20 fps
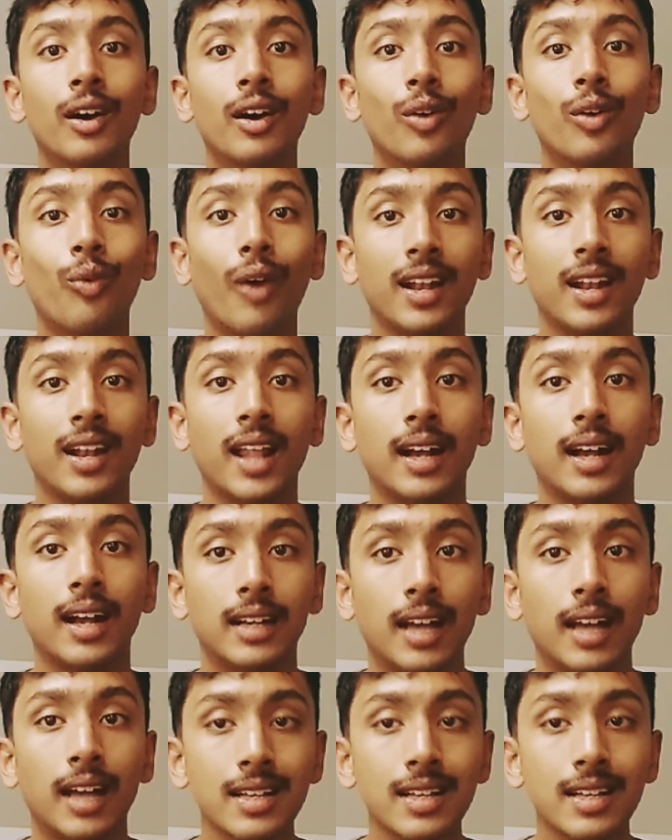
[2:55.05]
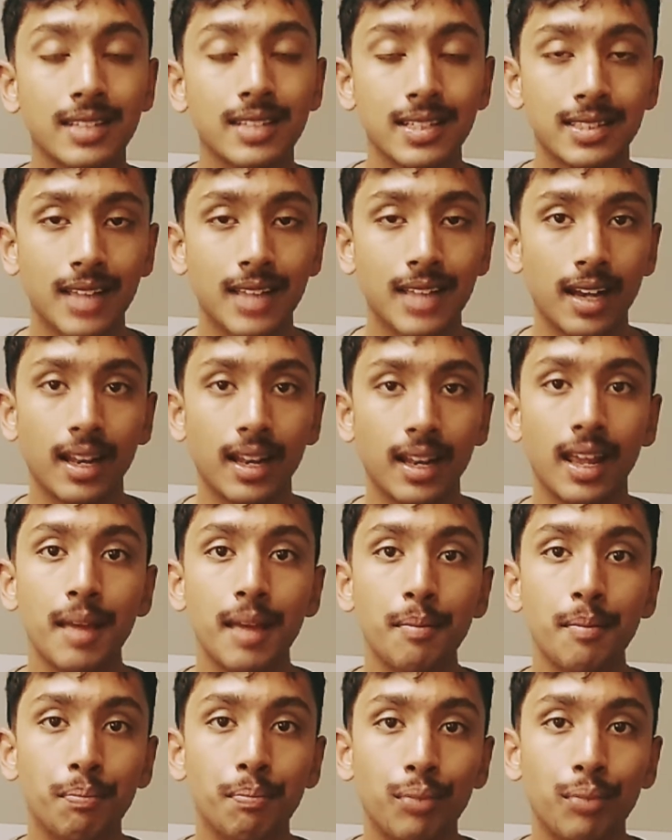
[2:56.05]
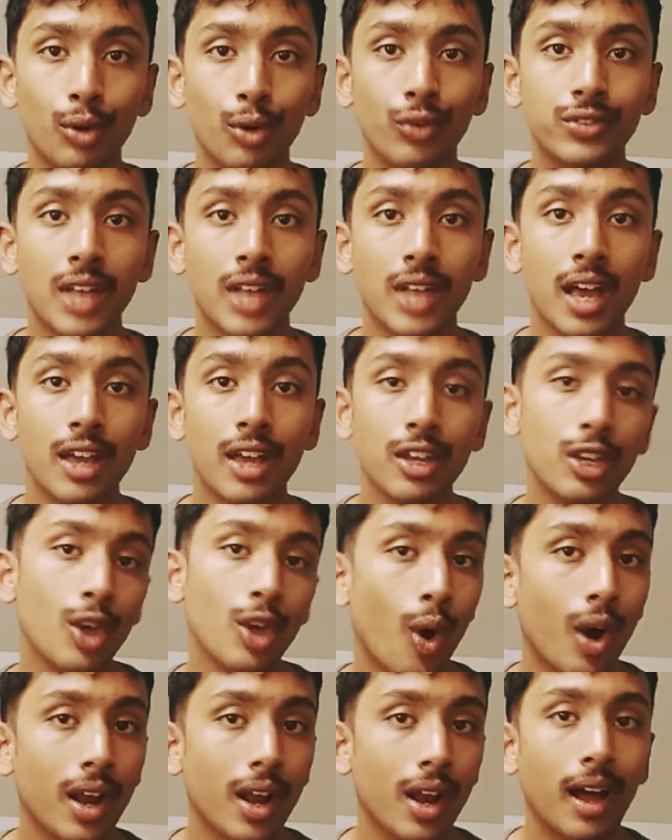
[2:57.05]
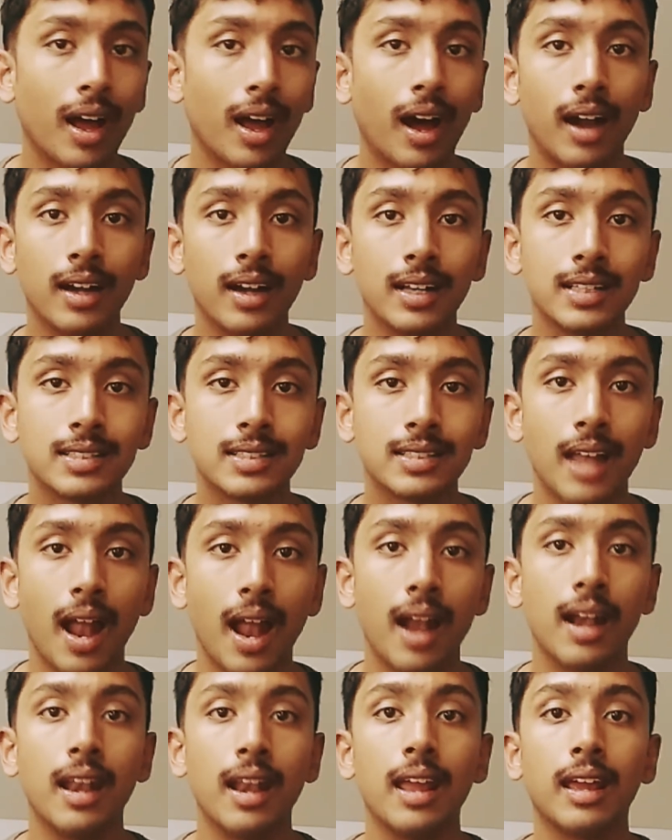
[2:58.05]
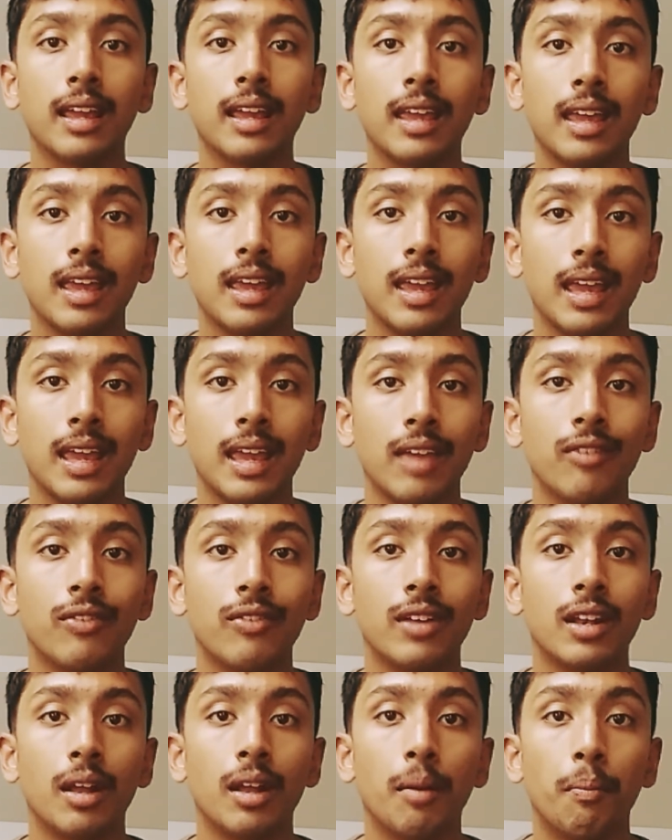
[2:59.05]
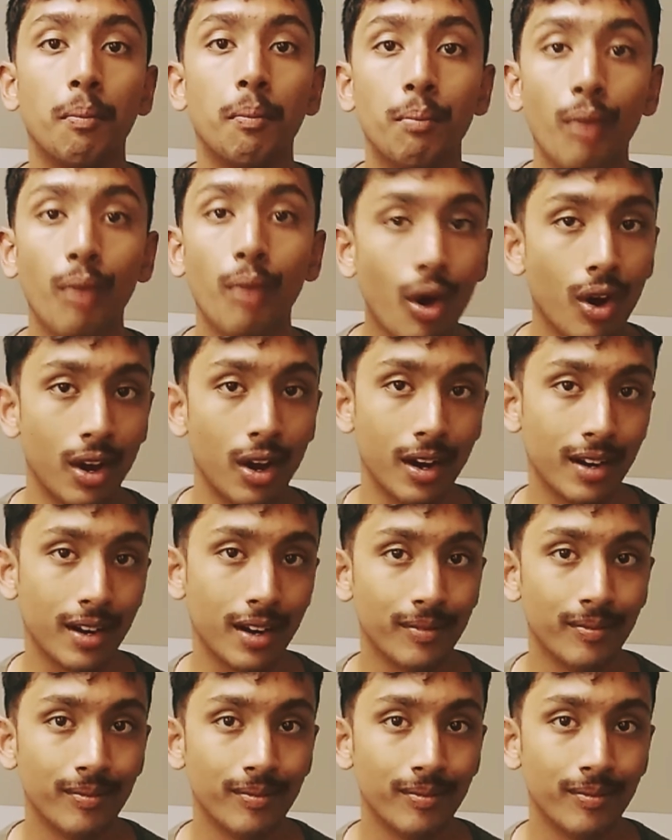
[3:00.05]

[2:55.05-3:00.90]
What that does is that improves your understanding even more.